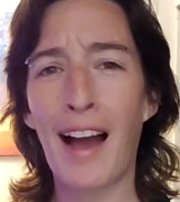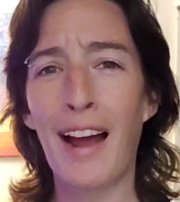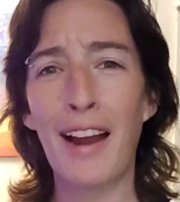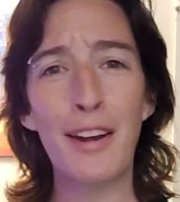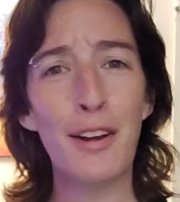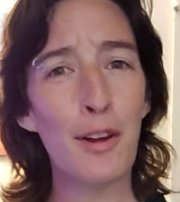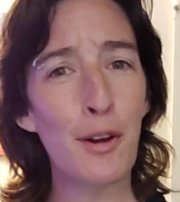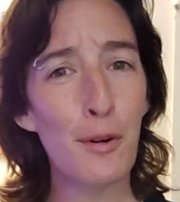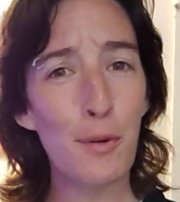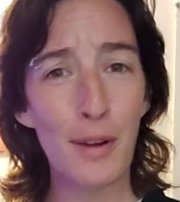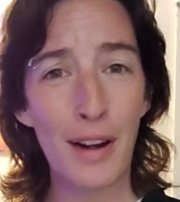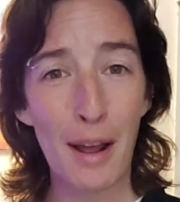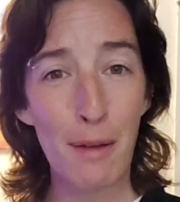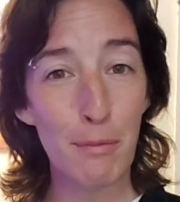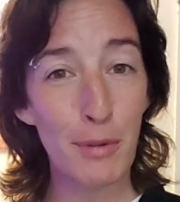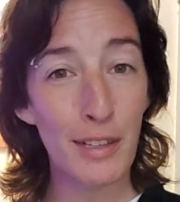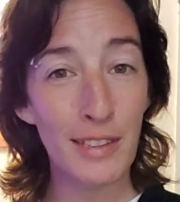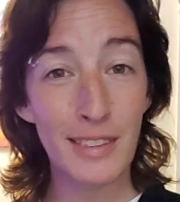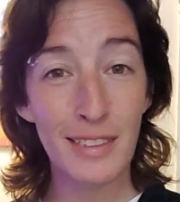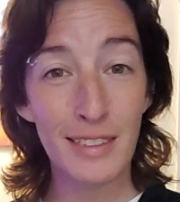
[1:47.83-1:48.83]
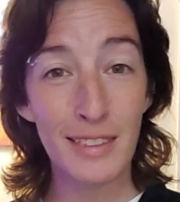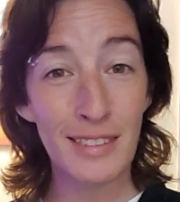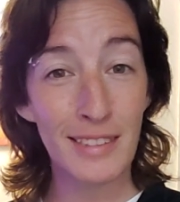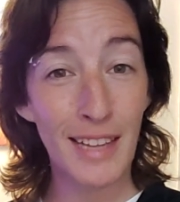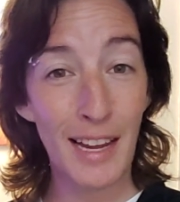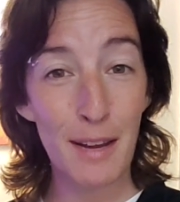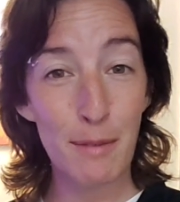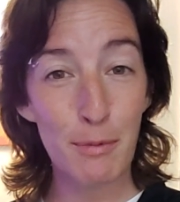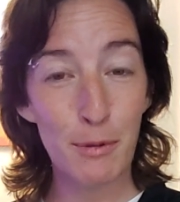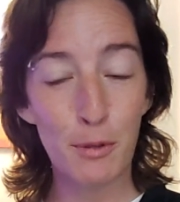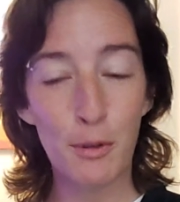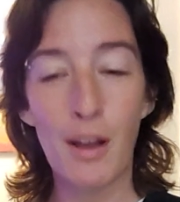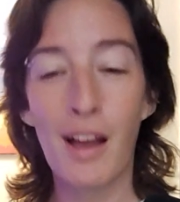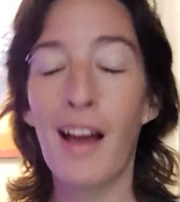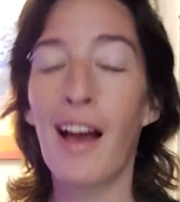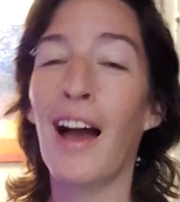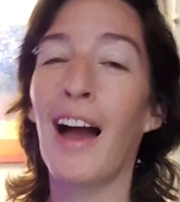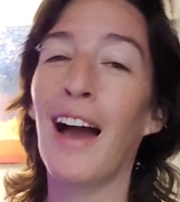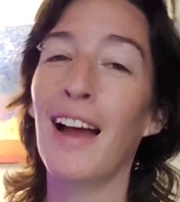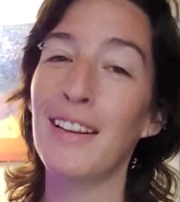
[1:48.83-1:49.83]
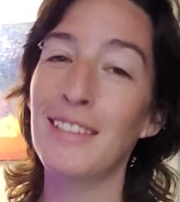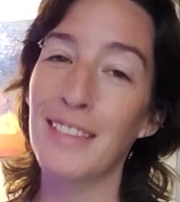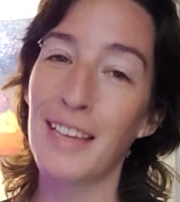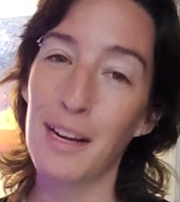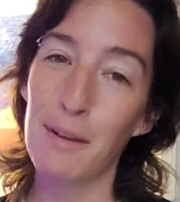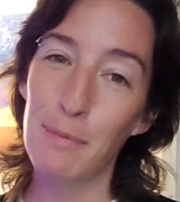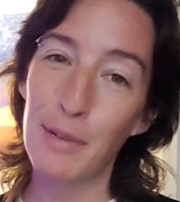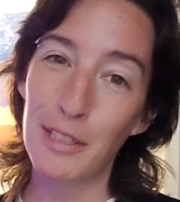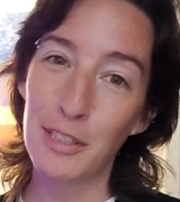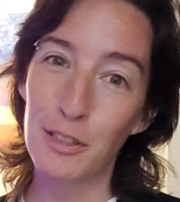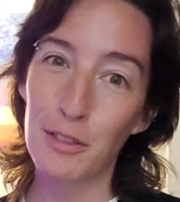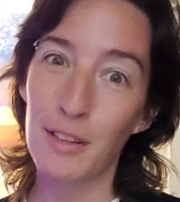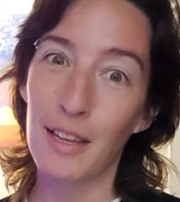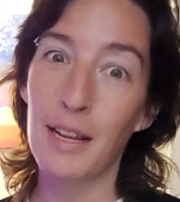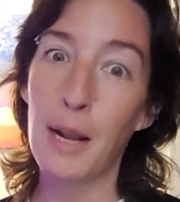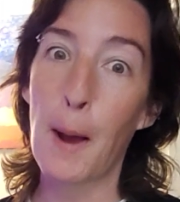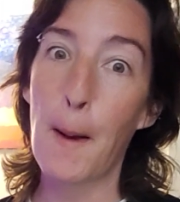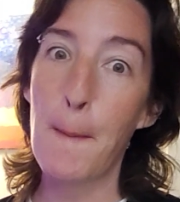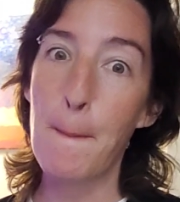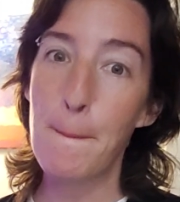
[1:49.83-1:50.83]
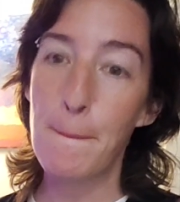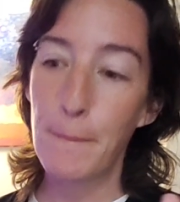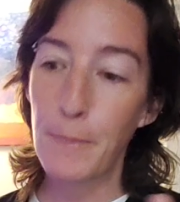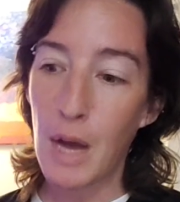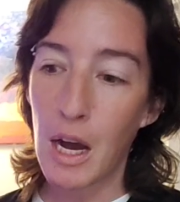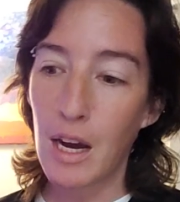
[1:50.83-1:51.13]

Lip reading: I know what I bring to the table. I just got to make sure that